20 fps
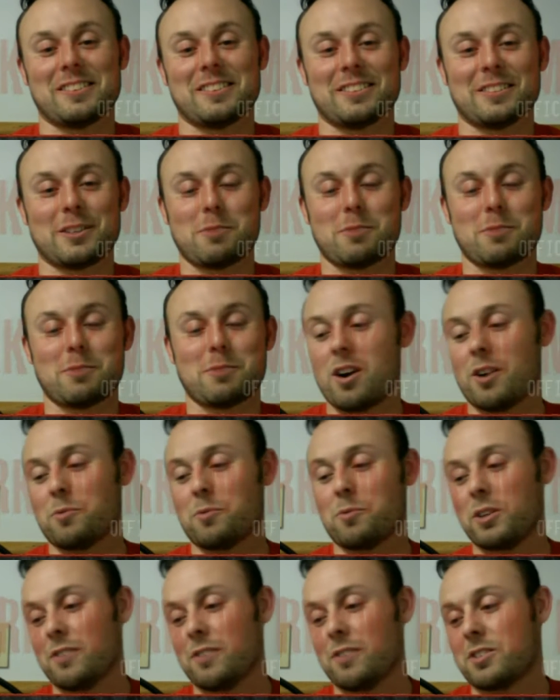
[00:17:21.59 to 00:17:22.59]
come on.
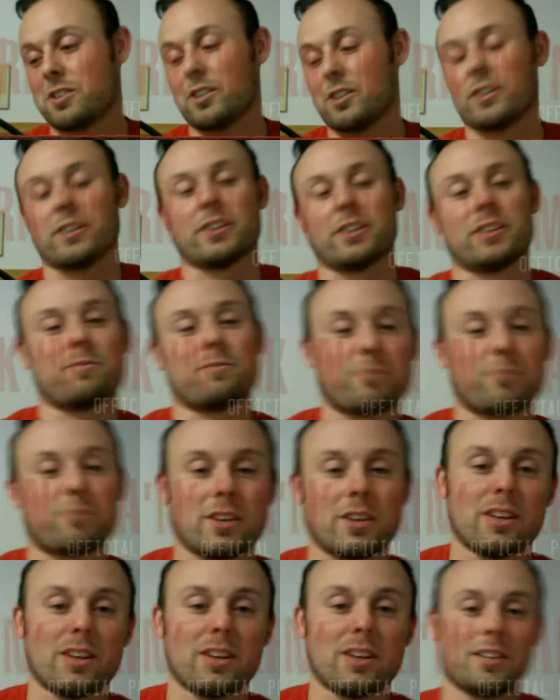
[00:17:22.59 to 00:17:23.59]
We love Slater.
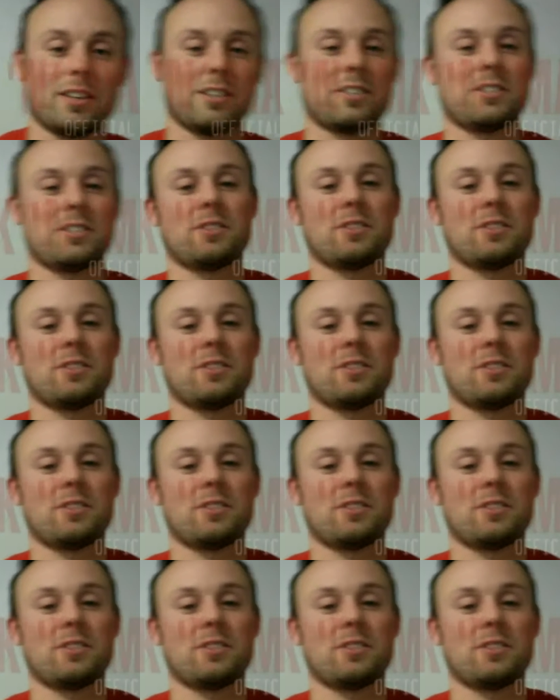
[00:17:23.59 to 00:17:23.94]
You should do